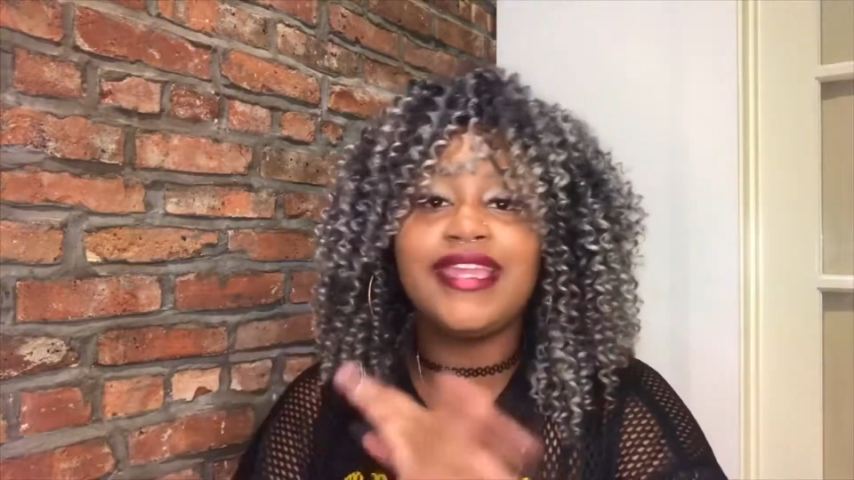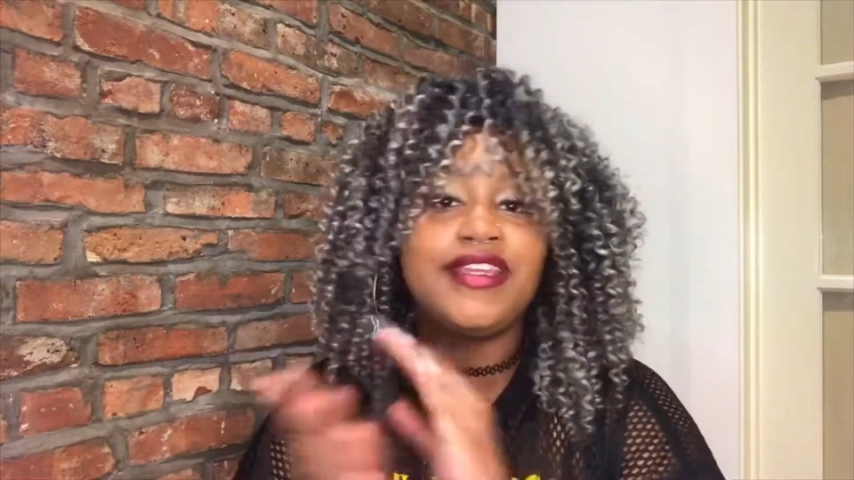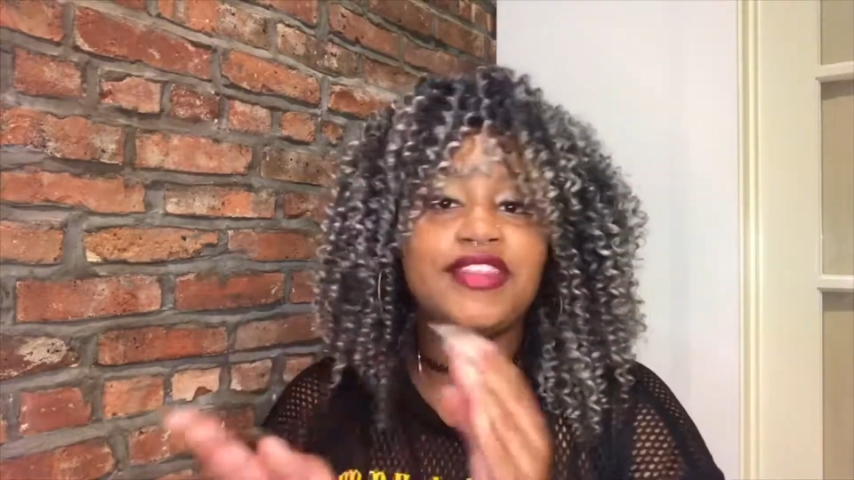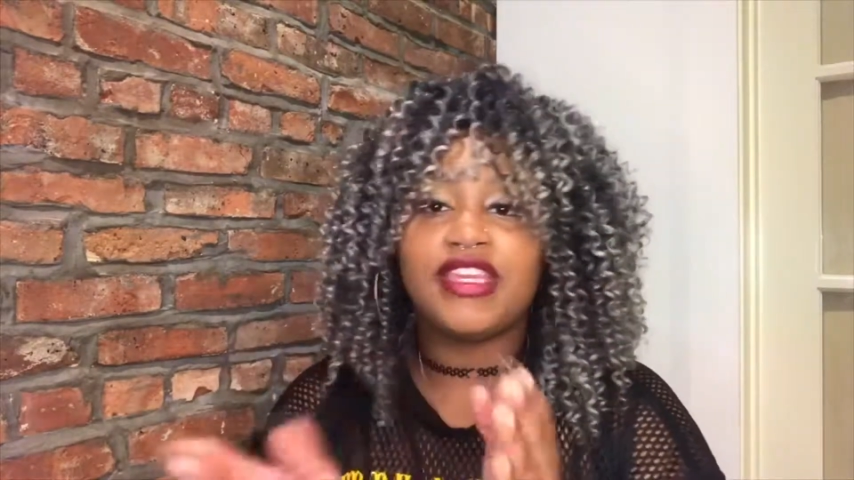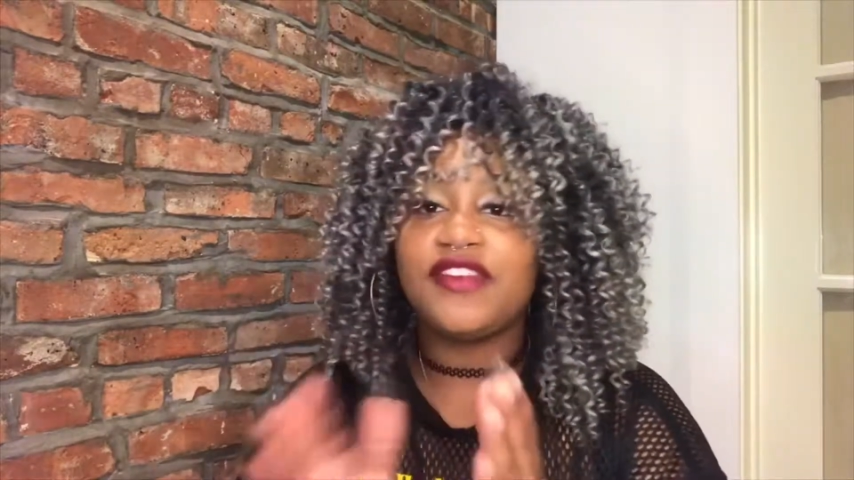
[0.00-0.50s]

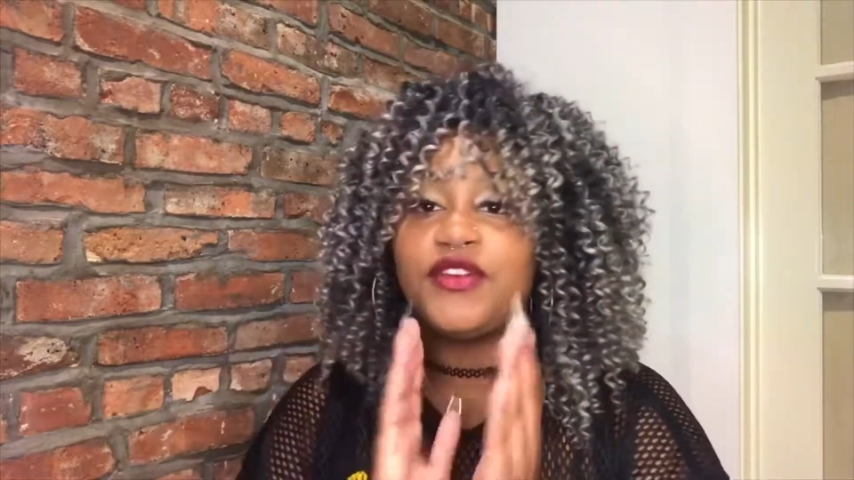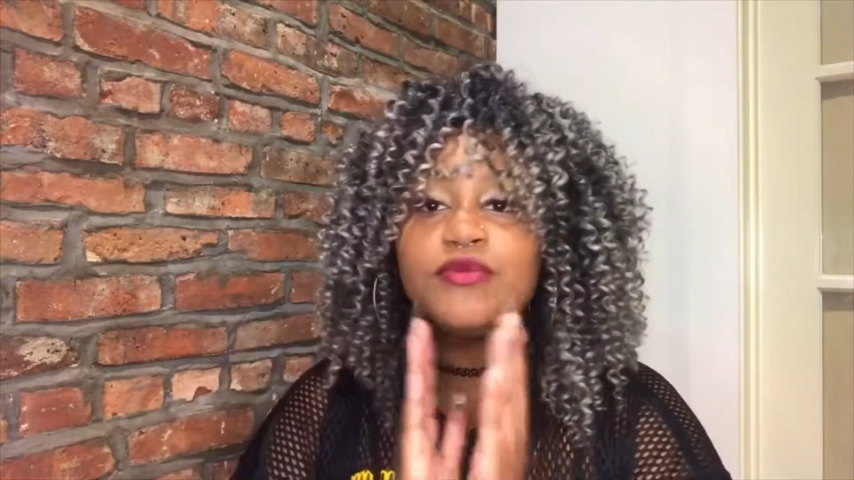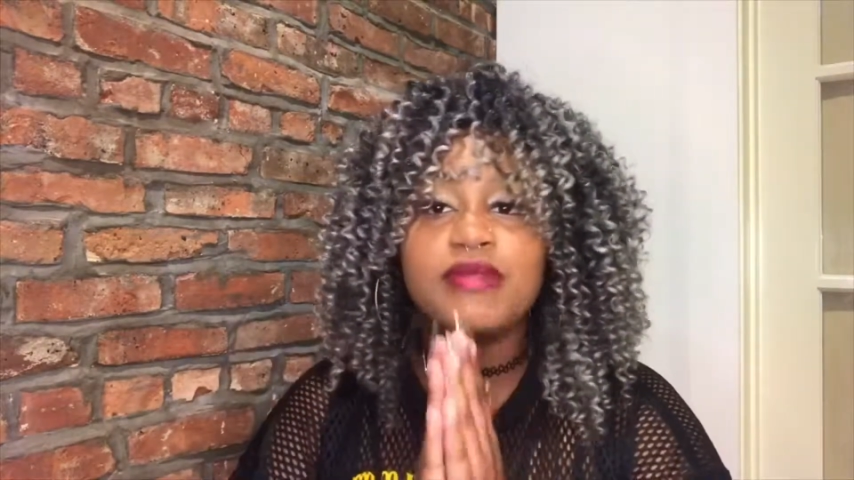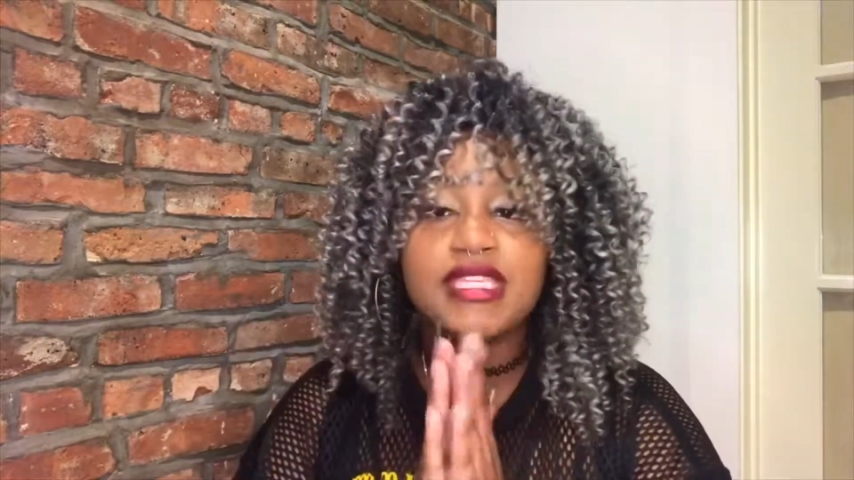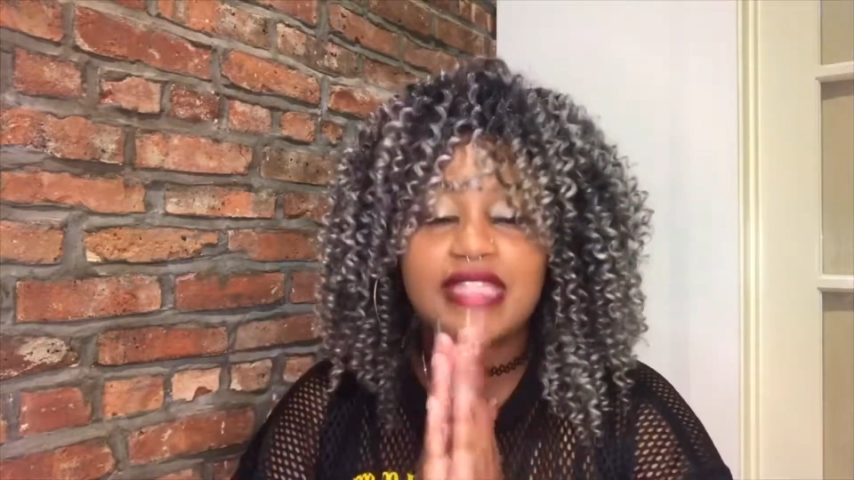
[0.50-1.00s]
anything, if you
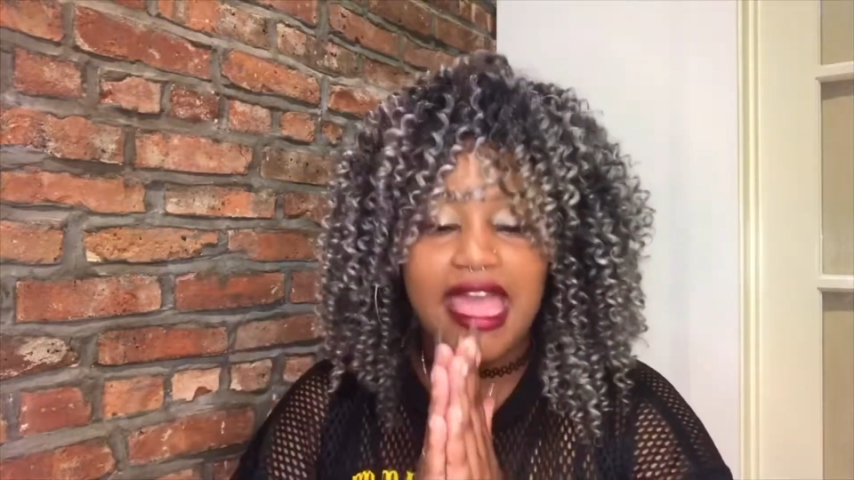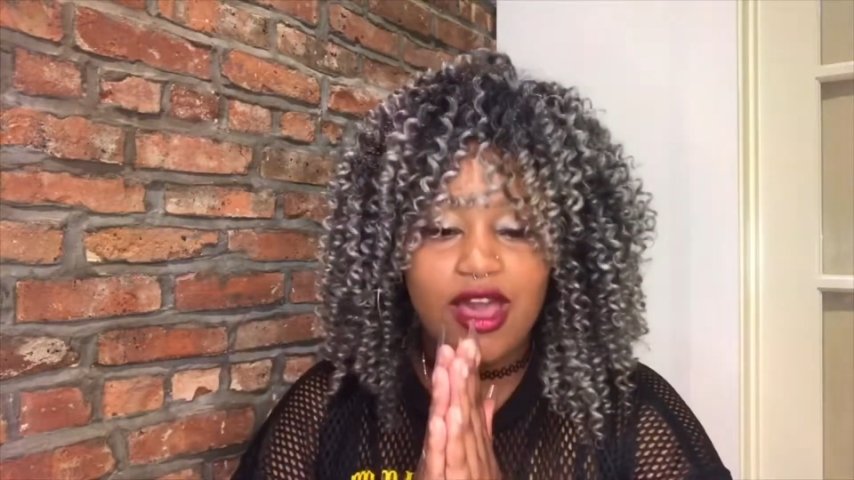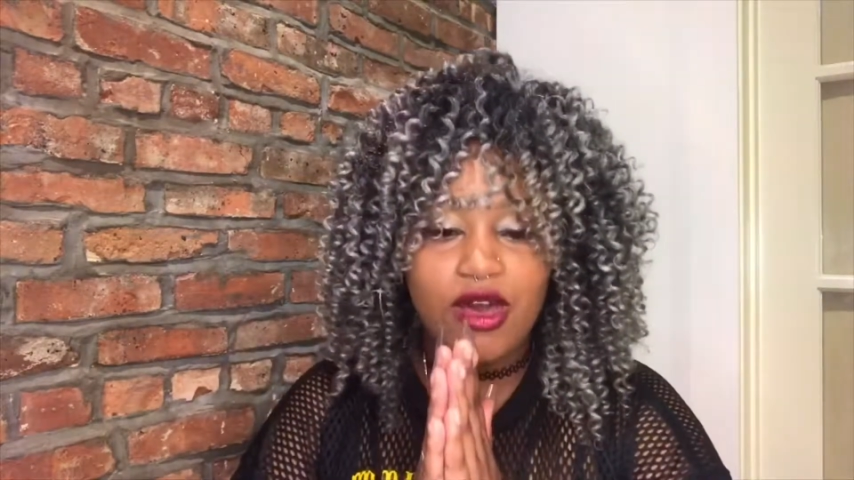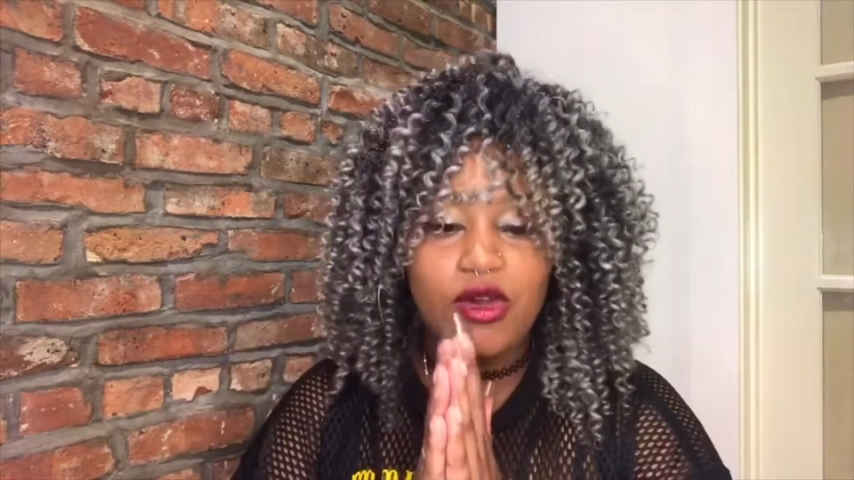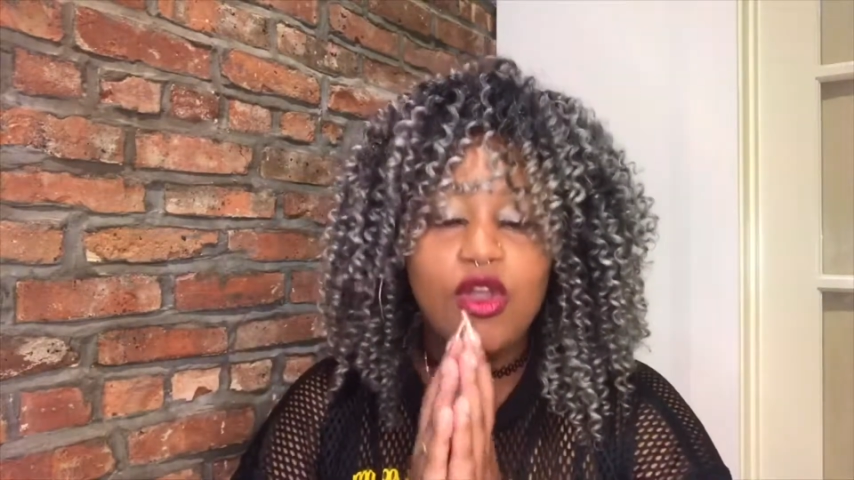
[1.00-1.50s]
missed
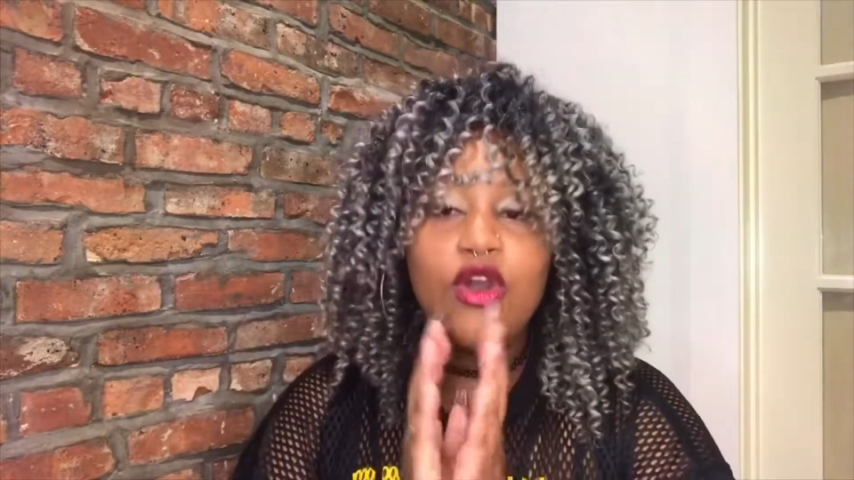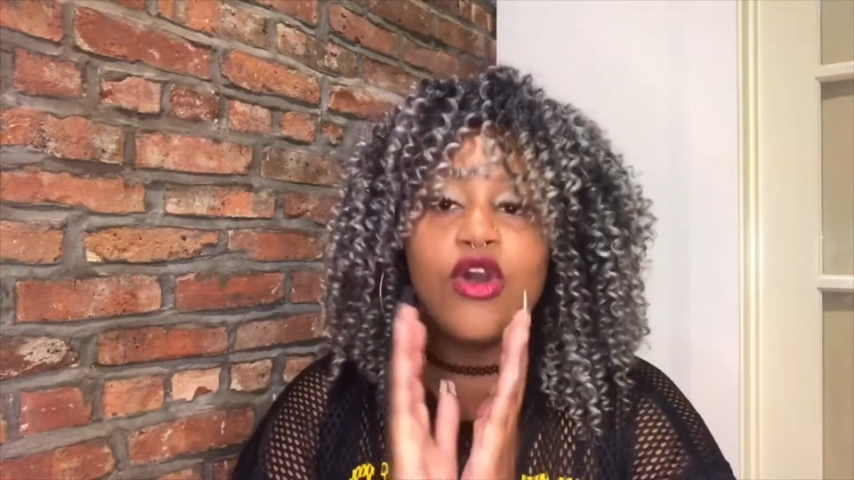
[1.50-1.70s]
out